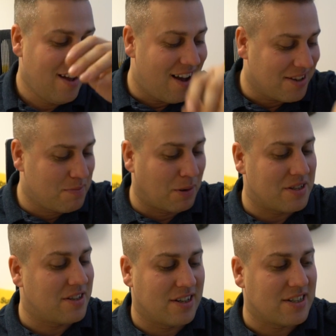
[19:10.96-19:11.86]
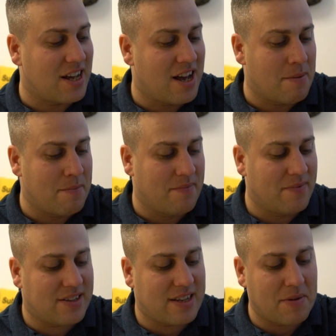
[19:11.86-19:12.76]
sponsored.
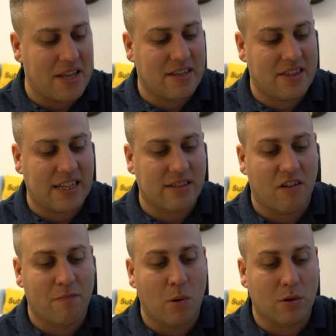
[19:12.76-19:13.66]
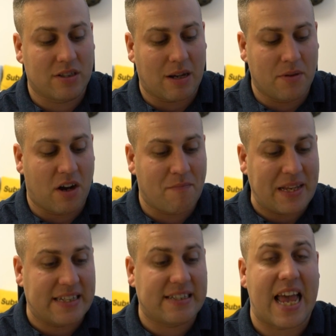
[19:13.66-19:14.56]
Some of these are things that I've bought, some that I've
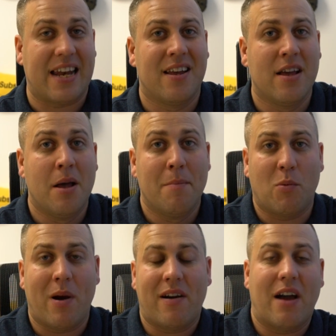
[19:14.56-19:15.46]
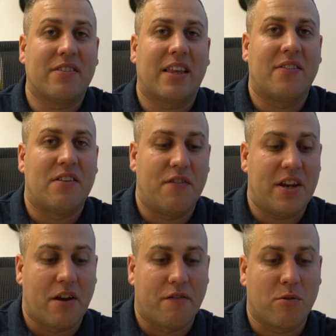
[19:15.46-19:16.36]
been sent, but where I haven't done this
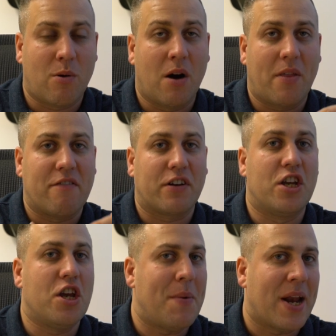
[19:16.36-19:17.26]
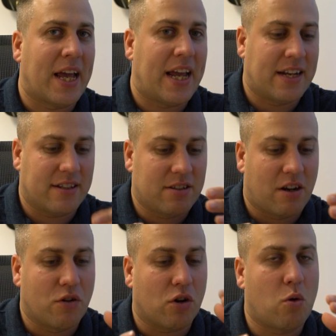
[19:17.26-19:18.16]
video for a while, they've accumulated. So
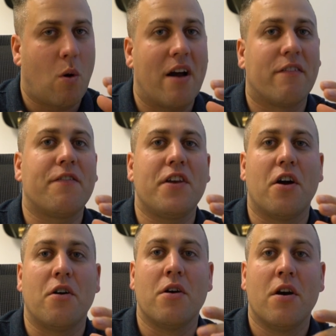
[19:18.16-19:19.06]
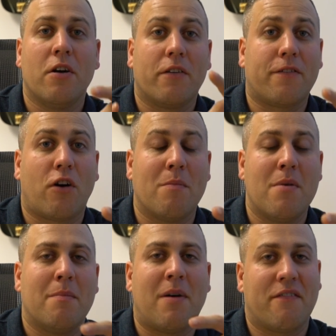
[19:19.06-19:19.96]
I've got quite a few
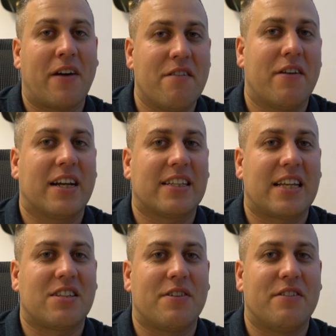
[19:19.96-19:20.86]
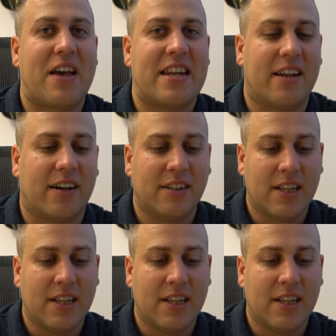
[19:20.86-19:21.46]
from my favourite accessories vendor,